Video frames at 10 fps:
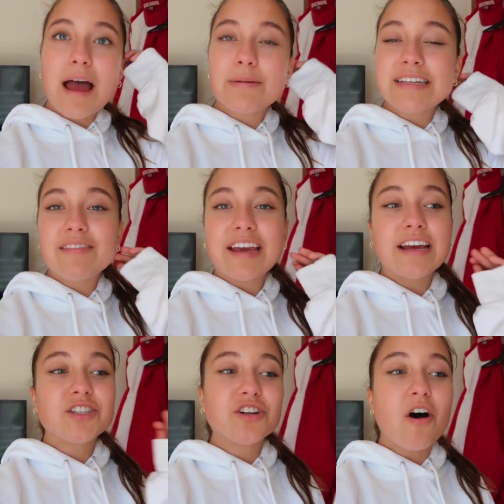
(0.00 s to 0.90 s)
I was in the
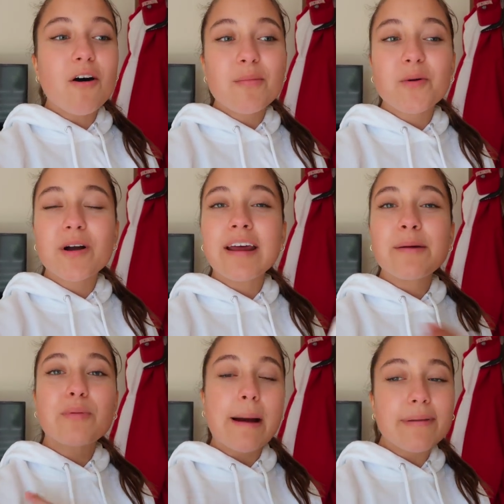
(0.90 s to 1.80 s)
kitchen all
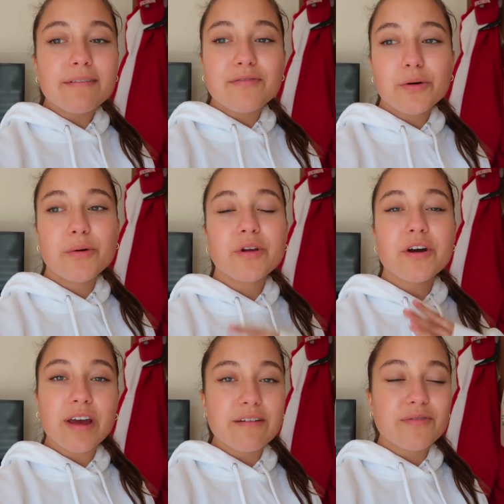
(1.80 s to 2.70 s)
morning prepping food,
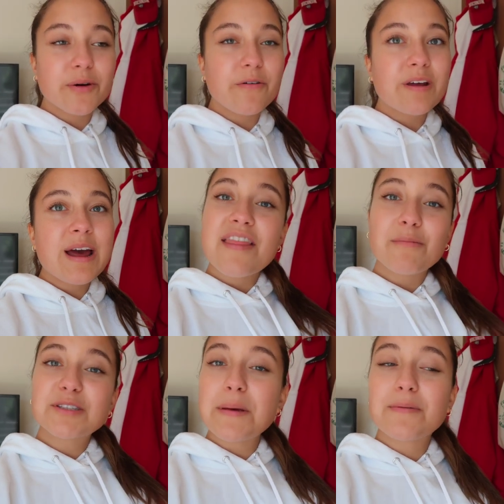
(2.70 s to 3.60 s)
cooking food, and then
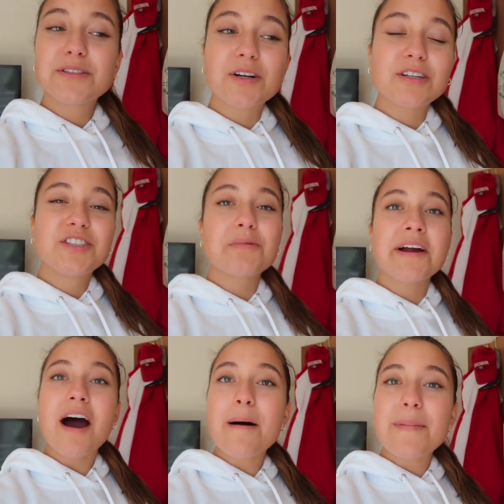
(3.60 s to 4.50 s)
once people started
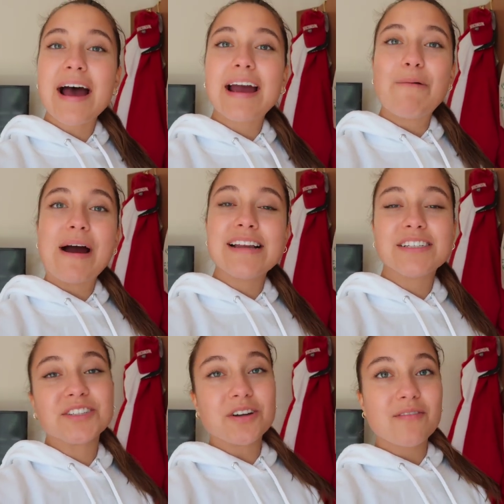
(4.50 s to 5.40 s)
showing up, I went
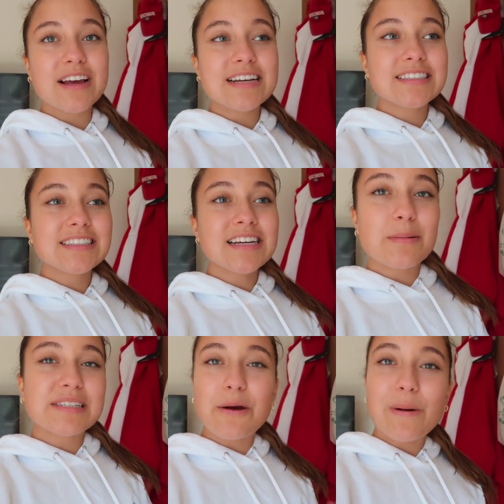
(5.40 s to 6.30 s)
into service. I
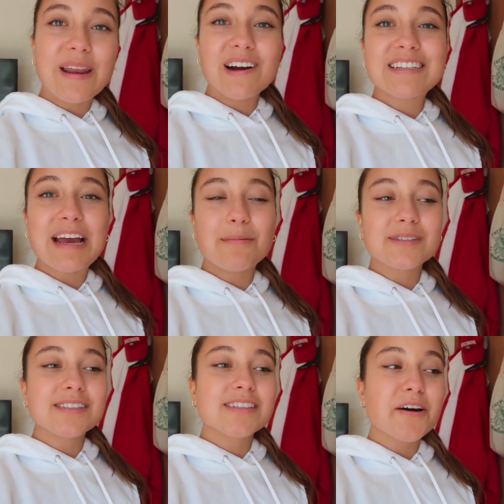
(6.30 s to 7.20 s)
was like waiting on
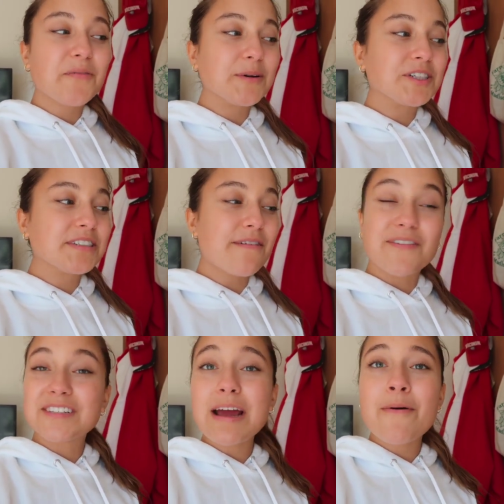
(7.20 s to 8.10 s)
tables and stuff, which is the
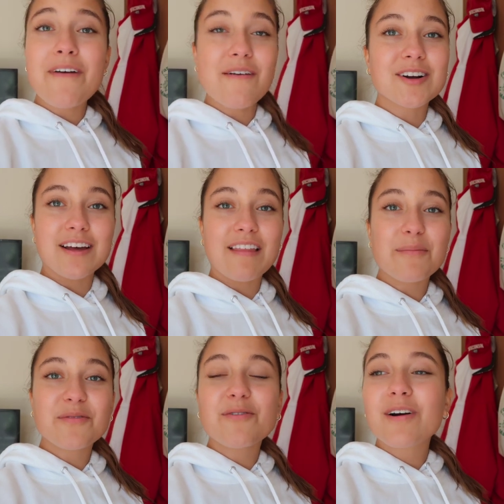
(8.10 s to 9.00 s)
first time I've ever done
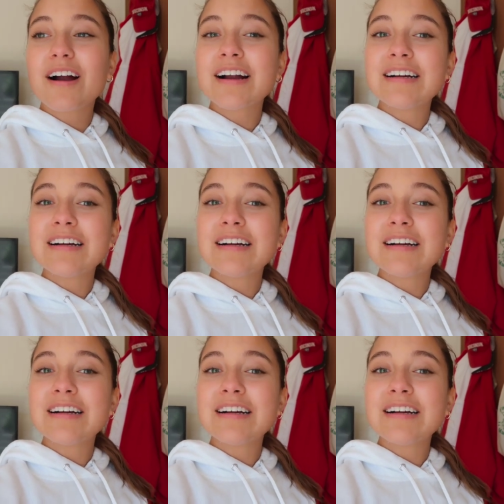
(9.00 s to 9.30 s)
that before.